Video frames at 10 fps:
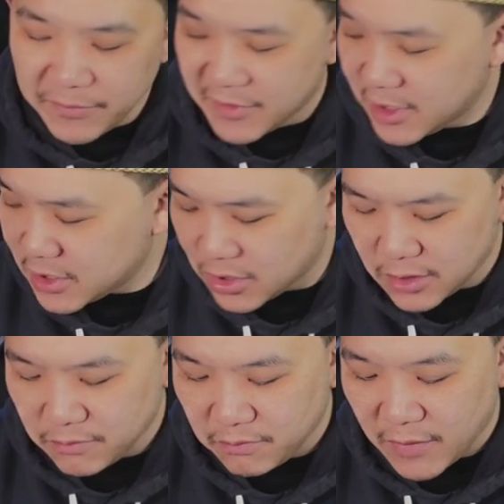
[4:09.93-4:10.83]
This
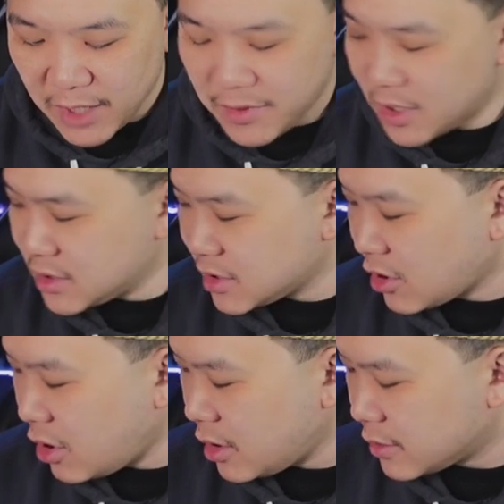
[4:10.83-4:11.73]
might be a good
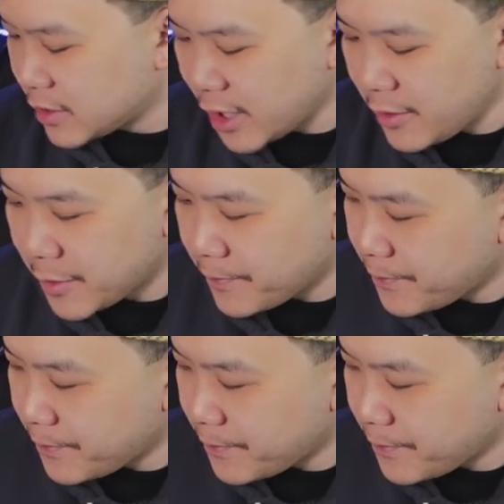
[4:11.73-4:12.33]
cigar. Damn it.